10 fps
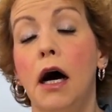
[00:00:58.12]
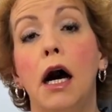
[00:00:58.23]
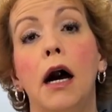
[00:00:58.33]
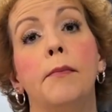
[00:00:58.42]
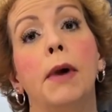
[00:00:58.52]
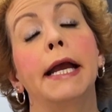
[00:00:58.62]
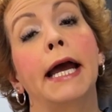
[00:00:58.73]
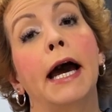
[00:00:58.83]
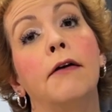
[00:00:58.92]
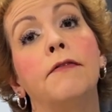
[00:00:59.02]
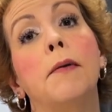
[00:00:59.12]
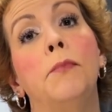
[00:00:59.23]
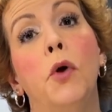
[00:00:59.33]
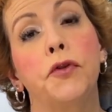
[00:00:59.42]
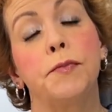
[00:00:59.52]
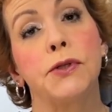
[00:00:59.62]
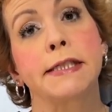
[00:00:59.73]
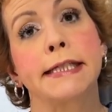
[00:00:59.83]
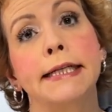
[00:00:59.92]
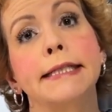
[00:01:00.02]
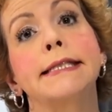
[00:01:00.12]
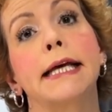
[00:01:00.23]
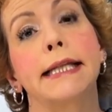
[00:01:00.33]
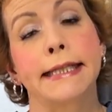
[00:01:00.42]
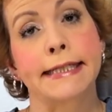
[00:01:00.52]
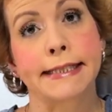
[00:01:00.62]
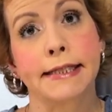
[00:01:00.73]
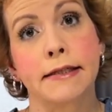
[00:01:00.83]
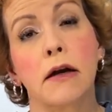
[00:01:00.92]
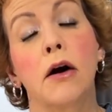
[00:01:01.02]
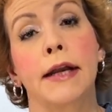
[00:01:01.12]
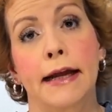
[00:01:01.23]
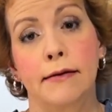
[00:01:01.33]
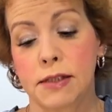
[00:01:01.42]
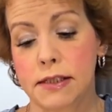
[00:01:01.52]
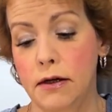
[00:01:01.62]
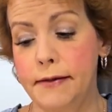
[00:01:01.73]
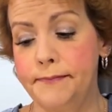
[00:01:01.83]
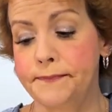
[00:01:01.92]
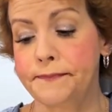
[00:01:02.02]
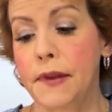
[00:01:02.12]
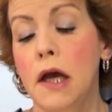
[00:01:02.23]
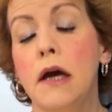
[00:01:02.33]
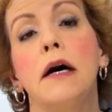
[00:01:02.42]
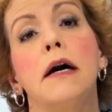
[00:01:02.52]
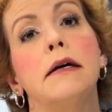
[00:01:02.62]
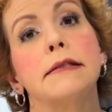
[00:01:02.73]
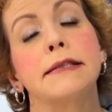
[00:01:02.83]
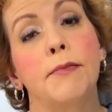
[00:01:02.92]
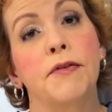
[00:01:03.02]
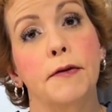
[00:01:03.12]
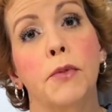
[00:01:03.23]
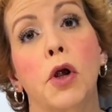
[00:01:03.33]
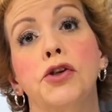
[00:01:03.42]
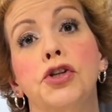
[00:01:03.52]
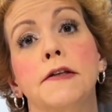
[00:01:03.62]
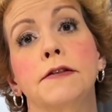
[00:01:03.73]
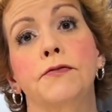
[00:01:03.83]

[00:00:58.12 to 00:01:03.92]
I have multiple sets listed on Amazon. Some of them are just